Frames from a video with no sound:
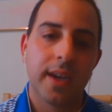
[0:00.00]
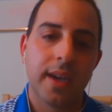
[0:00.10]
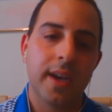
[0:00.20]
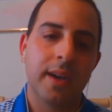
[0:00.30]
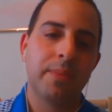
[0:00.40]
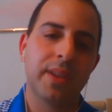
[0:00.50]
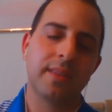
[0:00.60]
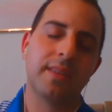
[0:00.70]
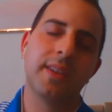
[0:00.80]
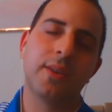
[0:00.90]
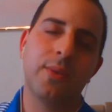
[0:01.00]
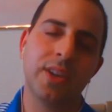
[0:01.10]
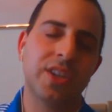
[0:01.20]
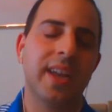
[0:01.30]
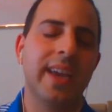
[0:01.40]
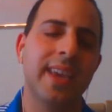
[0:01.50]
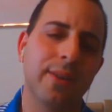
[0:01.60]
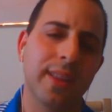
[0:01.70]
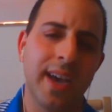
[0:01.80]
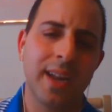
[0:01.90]
uh, but the question i hear
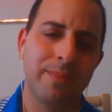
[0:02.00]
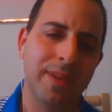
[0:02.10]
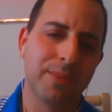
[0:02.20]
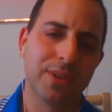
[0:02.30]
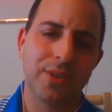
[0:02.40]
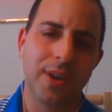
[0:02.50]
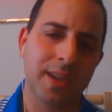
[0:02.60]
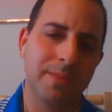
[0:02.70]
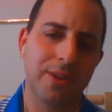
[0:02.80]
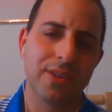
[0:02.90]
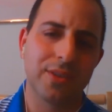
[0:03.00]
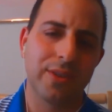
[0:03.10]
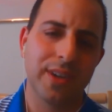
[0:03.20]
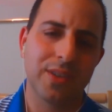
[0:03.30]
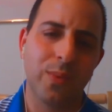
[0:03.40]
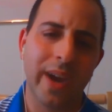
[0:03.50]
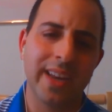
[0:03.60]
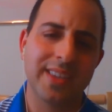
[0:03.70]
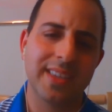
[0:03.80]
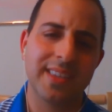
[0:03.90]
a lot of people talking about is lauren is why
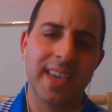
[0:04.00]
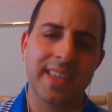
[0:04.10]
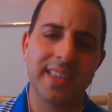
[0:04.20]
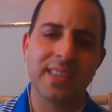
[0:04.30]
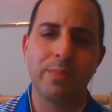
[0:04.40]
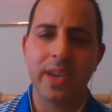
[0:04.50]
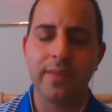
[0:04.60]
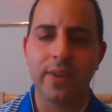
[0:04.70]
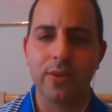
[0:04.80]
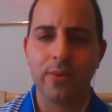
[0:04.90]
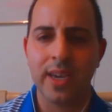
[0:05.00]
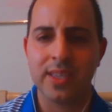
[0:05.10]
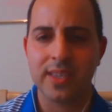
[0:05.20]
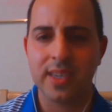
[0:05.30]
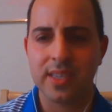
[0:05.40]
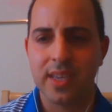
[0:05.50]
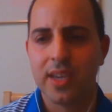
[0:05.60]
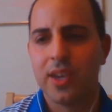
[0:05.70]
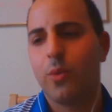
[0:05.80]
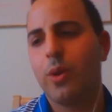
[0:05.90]
does it take this big of a crisis
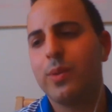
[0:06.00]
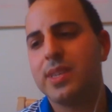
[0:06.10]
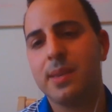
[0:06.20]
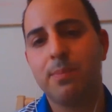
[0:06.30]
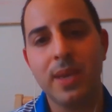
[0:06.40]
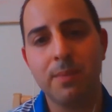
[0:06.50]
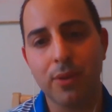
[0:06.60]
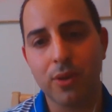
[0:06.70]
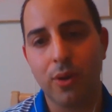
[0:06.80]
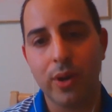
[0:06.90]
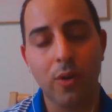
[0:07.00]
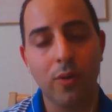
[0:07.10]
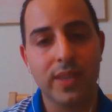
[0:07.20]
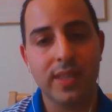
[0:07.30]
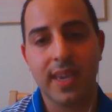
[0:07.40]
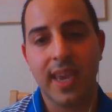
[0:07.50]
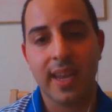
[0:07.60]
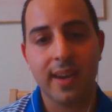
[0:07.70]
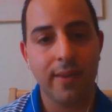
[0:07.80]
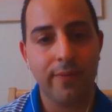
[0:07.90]
where we see people going over to
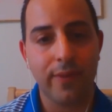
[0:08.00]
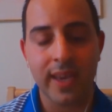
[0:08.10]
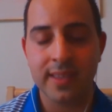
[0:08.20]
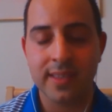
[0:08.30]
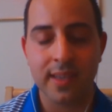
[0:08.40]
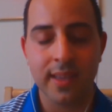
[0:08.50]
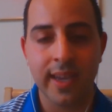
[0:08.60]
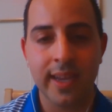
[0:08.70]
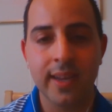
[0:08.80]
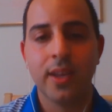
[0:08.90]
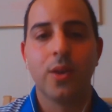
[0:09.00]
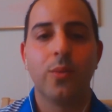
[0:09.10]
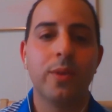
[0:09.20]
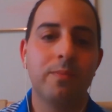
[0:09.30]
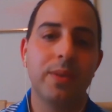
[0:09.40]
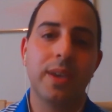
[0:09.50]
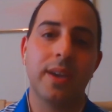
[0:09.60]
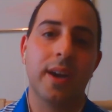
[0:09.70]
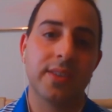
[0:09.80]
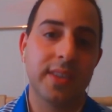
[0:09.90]
canada for insulin we
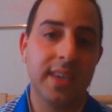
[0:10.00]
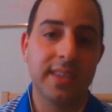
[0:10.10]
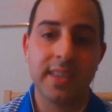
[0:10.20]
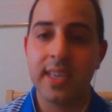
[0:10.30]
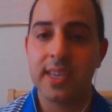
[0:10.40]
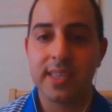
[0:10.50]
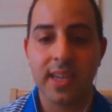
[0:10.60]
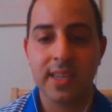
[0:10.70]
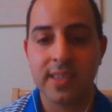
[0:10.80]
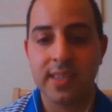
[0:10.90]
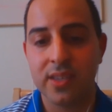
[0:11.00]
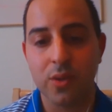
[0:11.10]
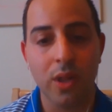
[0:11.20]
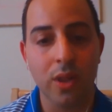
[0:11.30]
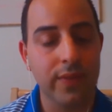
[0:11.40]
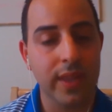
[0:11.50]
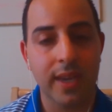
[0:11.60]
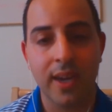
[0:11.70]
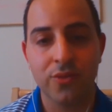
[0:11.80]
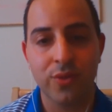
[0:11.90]
uh, see senior citizens all over the
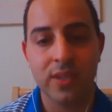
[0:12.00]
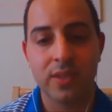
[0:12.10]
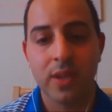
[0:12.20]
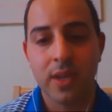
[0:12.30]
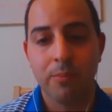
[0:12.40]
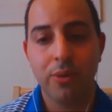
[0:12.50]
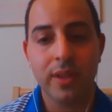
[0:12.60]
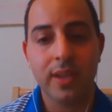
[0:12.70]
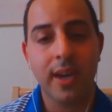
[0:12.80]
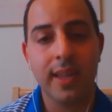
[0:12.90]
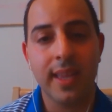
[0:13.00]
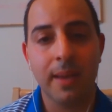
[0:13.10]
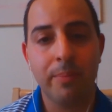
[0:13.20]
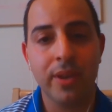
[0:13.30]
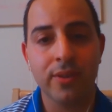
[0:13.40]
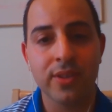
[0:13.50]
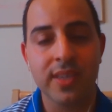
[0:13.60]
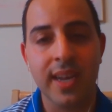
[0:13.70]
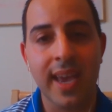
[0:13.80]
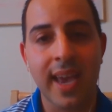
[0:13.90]
countries putting cutting their pills
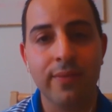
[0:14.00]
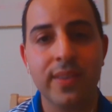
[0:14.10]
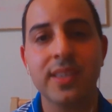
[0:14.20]
in half.